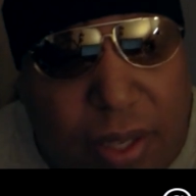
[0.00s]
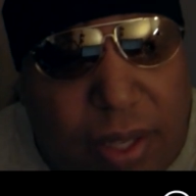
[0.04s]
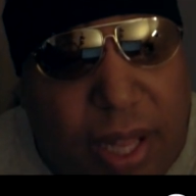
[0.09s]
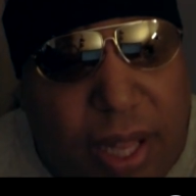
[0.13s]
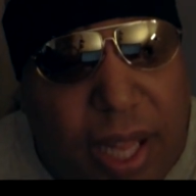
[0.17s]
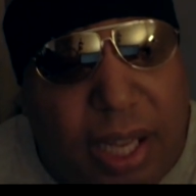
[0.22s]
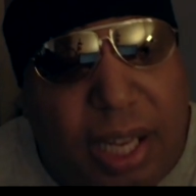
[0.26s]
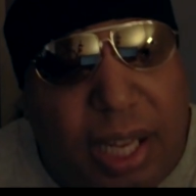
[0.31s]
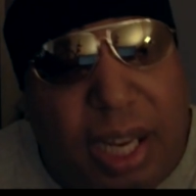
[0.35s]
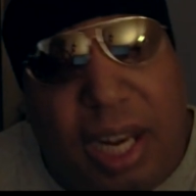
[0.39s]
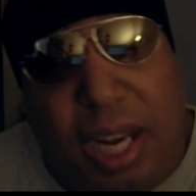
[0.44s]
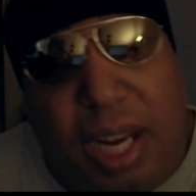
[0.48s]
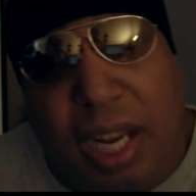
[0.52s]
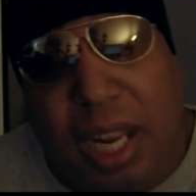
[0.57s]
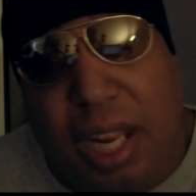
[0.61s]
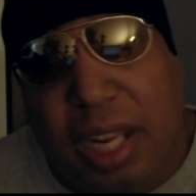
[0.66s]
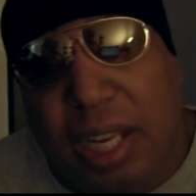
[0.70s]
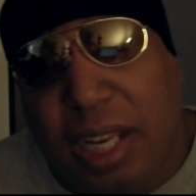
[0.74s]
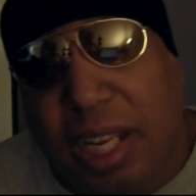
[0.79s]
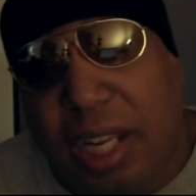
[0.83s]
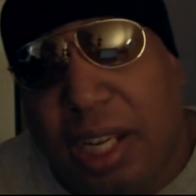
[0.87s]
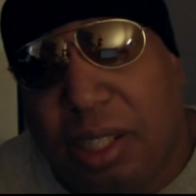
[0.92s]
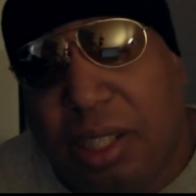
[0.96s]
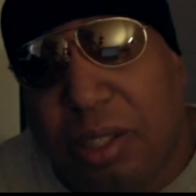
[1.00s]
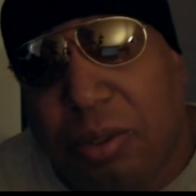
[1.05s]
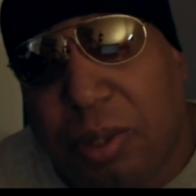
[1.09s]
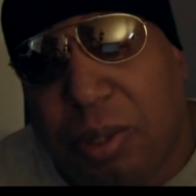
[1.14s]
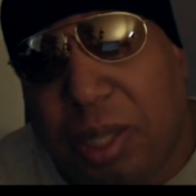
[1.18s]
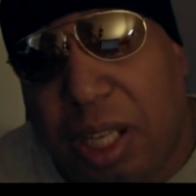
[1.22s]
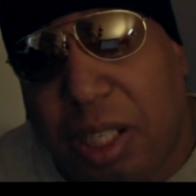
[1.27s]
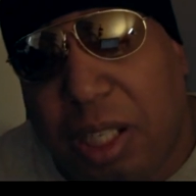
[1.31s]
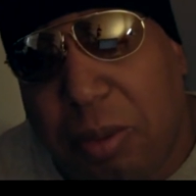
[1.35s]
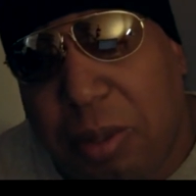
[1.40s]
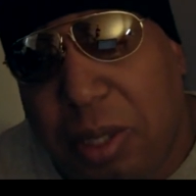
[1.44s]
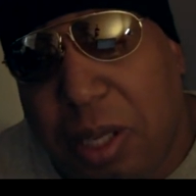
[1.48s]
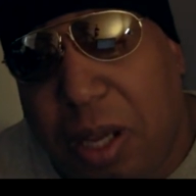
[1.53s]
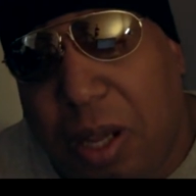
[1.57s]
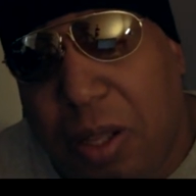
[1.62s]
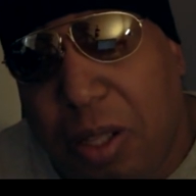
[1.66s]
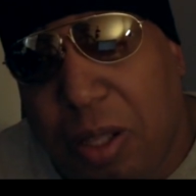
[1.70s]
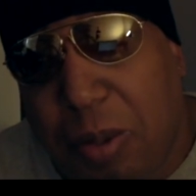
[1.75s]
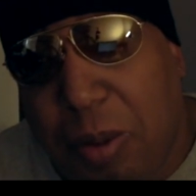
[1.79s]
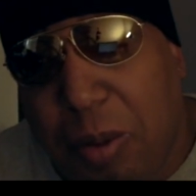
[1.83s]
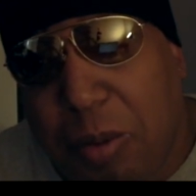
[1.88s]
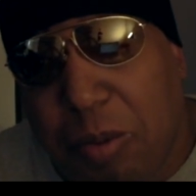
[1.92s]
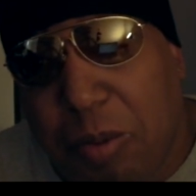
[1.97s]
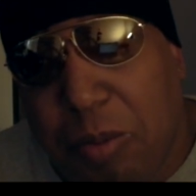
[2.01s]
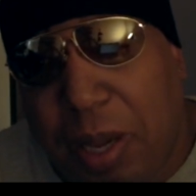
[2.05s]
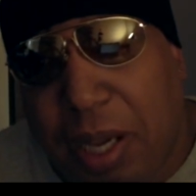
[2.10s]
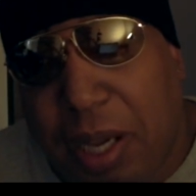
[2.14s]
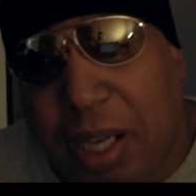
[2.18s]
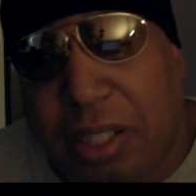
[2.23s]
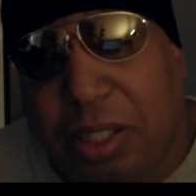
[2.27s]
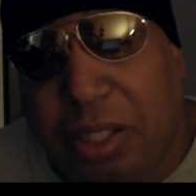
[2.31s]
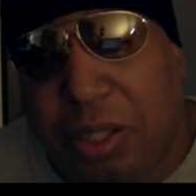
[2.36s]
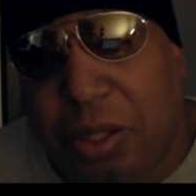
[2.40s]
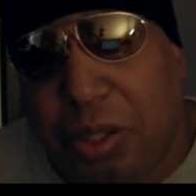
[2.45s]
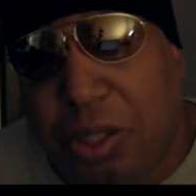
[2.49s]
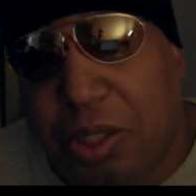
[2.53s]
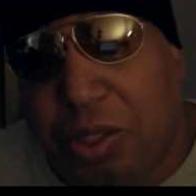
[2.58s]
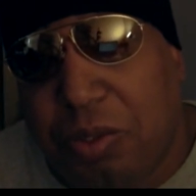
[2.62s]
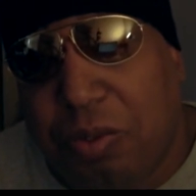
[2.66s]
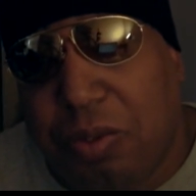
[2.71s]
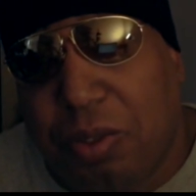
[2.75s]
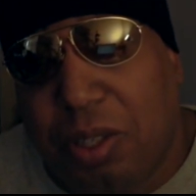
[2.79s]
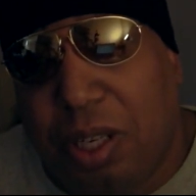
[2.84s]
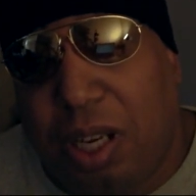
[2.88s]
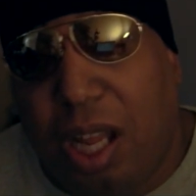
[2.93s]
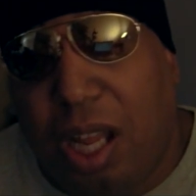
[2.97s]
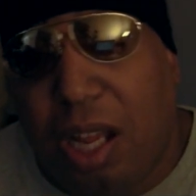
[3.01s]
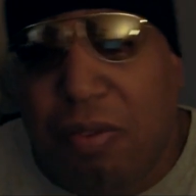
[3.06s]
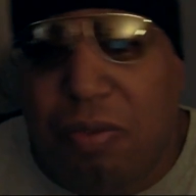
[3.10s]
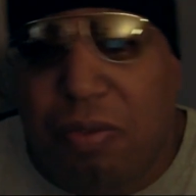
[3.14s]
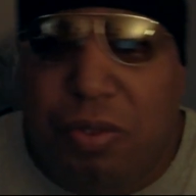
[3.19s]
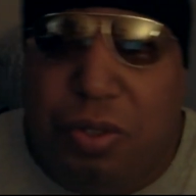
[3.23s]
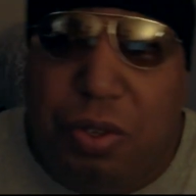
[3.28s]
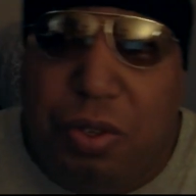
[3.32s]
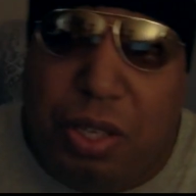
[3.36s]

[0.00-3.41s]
Like, and here's what gets me. All these people make excuses for their life.